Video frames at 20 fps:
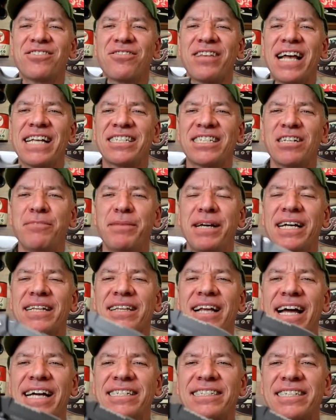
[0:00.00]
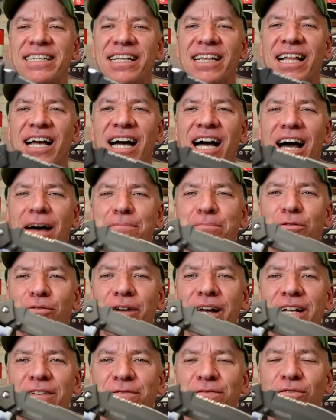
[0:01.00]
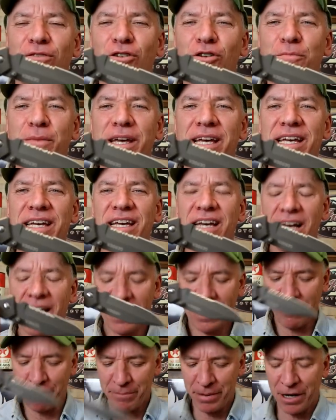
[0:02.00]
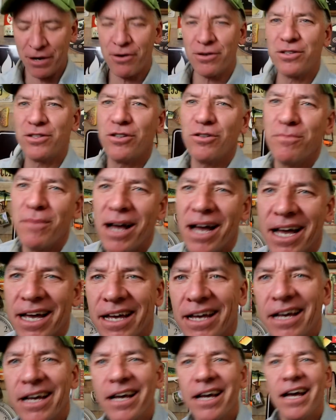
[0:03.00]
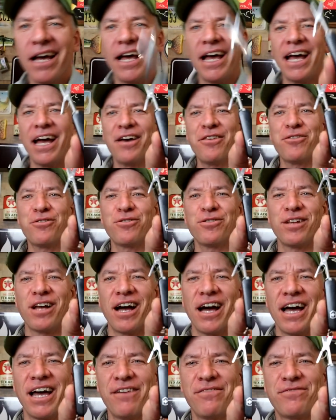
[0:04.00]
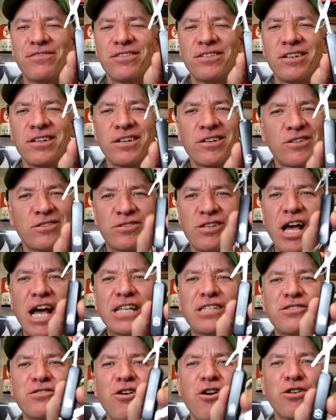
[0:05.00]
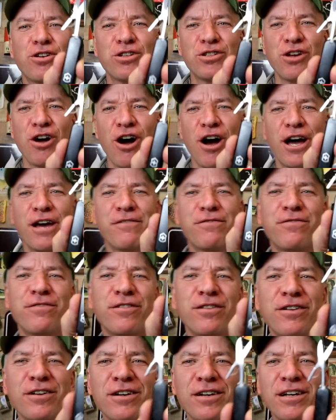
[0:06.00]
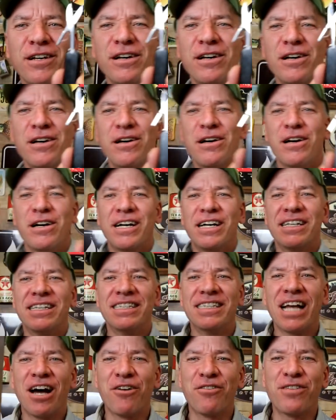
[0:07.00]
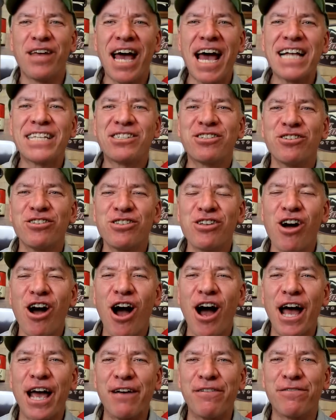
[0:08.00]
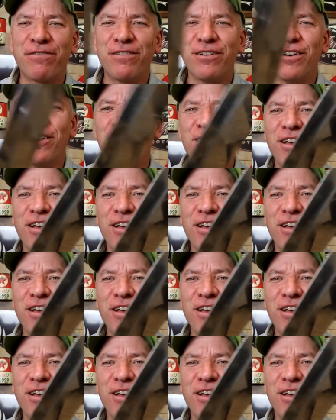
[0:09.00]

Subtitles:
So that's gonna be a nice little upgrade for me compared to my other knife, because that's not a knife. Now that's a knife.